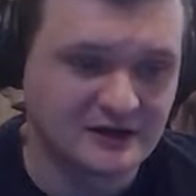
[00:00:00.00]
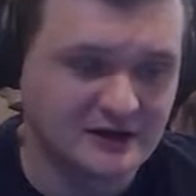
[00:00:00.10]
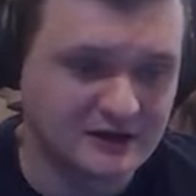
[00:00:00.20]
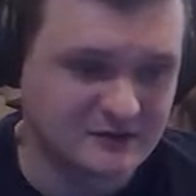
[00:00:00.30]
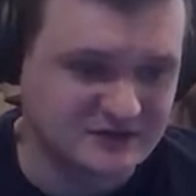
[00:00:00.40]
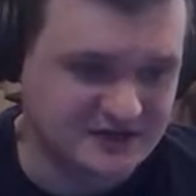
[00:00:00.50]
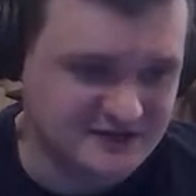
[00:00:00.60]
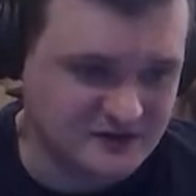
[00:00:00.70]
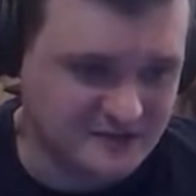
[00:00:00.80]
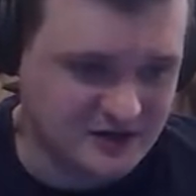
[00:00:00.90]
which gets
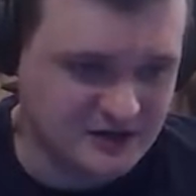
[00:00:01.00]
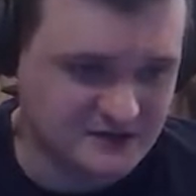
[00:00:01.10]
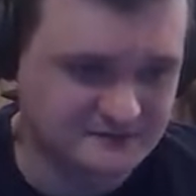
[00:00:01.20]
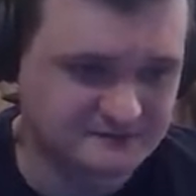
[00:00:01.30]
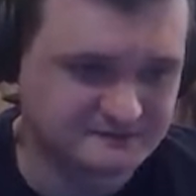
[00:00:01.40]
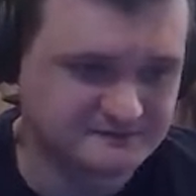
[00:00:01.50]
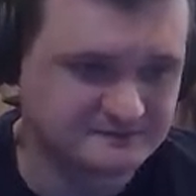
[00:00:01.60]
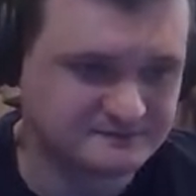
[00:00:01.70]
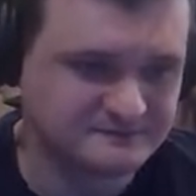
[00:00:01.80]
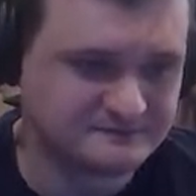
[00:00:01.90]
you up there.
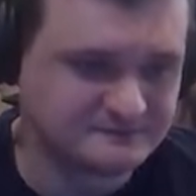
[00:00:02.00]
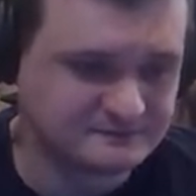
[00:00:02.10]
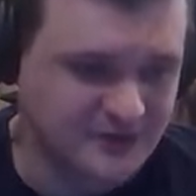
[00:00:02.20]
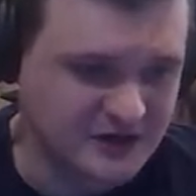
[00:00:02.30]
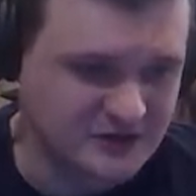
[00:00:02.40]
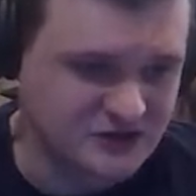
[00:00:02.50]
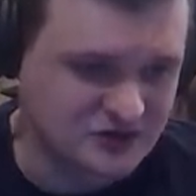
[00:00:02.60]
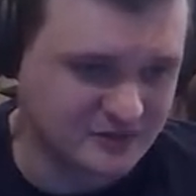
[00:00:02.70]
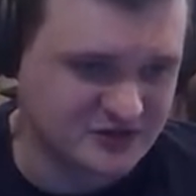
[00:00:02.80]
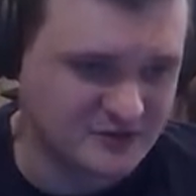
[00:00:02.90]
And you can
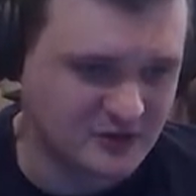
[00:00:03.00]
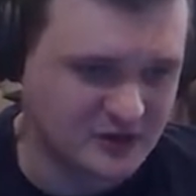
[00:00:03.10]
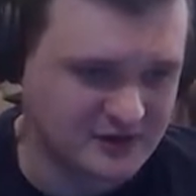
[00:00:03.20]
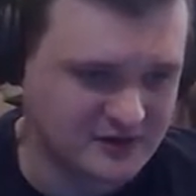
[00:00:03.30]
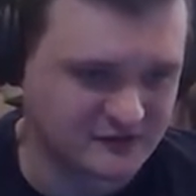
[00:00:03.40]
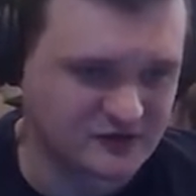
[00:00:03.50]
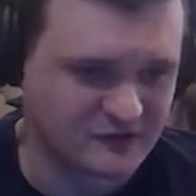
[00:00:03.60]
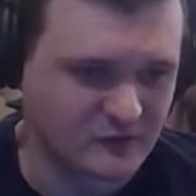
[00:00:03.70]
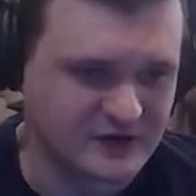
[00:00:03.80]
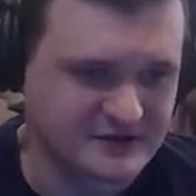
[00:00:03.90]
triple jump wall kick a few
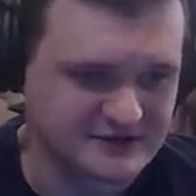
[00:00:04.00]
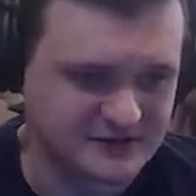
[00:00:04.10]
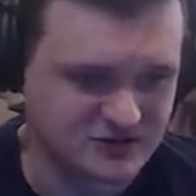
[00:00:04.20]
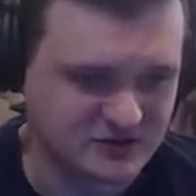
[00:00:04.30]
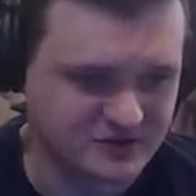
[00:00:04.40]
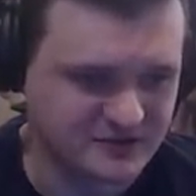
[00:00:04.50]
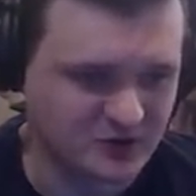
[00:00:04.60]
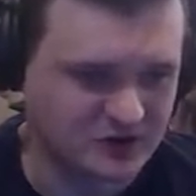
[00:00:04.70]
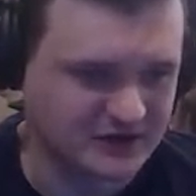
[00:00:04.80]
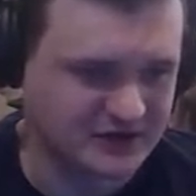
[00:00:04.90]
different ways. You can triple jump
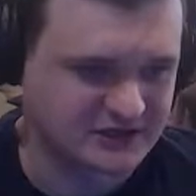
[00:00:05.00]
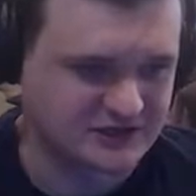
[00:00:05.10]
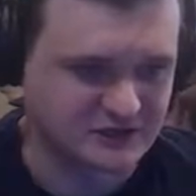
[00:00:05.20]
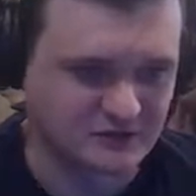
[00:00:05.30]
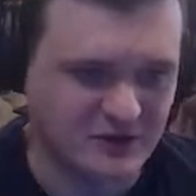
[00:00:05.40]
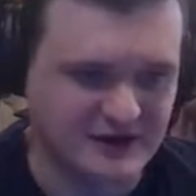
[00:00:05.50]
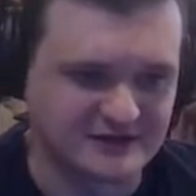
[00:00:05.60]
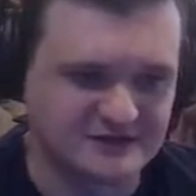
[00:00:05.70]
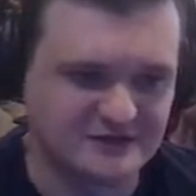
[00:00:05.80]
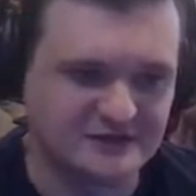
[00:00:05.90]
wall kick actually right
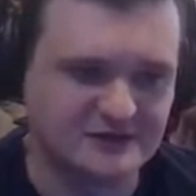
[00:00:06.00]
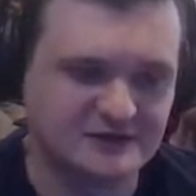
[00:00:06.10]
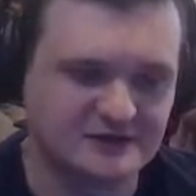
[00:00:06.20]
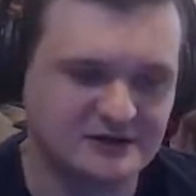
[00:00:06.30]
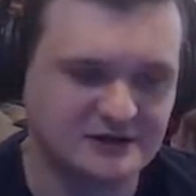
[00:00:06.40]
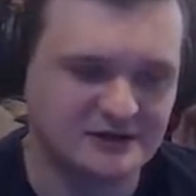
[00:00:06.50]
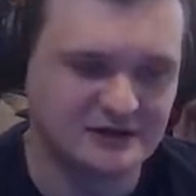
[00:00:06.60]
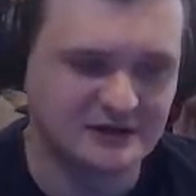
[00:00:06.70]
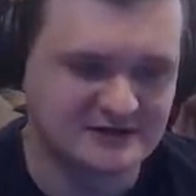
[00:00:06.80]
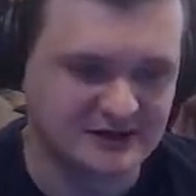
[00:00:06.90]
into it.
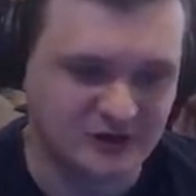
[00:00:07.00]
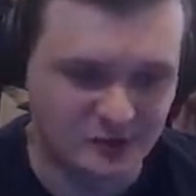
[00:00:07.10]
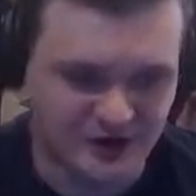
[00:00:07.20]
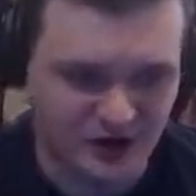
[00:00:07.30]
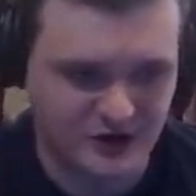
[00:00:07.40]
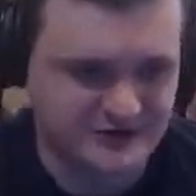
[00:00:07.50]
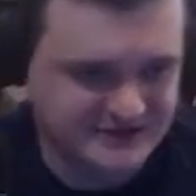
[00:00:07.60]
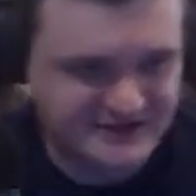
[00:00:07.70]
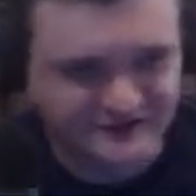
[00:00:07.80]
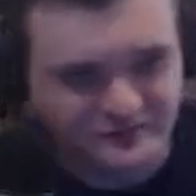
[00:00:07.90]
It's a little bit harder
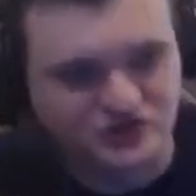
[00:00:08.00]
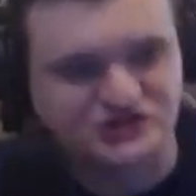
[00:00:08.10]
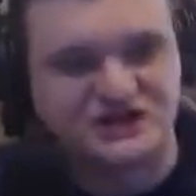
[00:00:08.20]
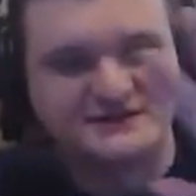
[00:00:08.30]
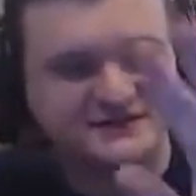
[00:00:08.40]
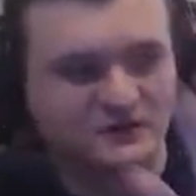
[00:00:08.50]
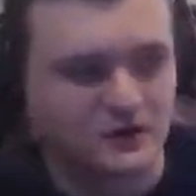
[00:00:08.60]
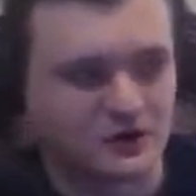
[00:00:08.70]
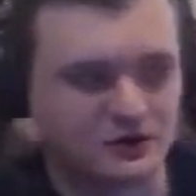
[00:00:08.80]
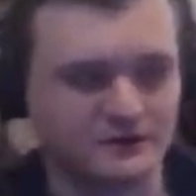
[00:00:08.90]
since you have to push into the
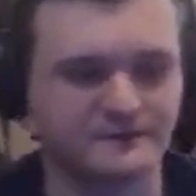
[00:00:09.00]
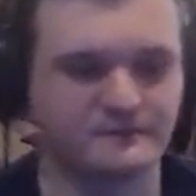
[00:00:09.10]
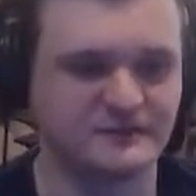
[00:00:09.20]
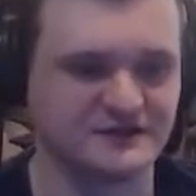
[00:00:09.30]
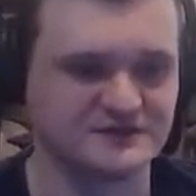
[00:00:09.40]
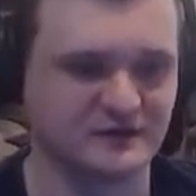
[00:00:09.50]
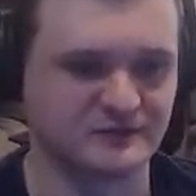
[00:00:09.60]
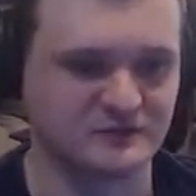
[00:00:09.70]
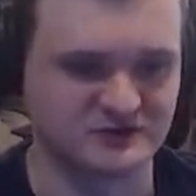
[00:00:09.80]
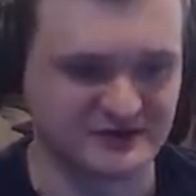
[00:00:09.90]
wall. This
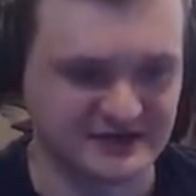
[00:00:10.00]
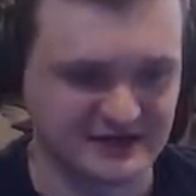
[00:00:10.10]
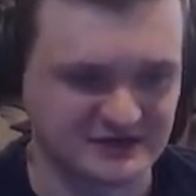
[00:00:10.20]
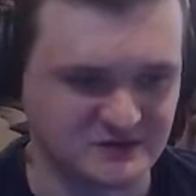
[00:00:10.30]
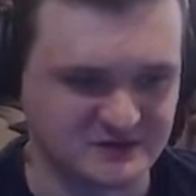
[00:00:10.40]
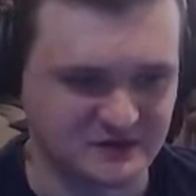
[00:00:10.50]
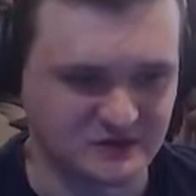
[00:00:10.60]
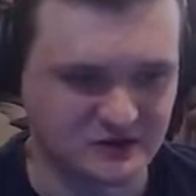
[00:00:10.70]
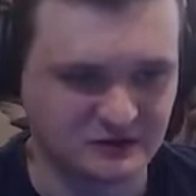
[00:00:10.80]
one sort of kicks you into the wall.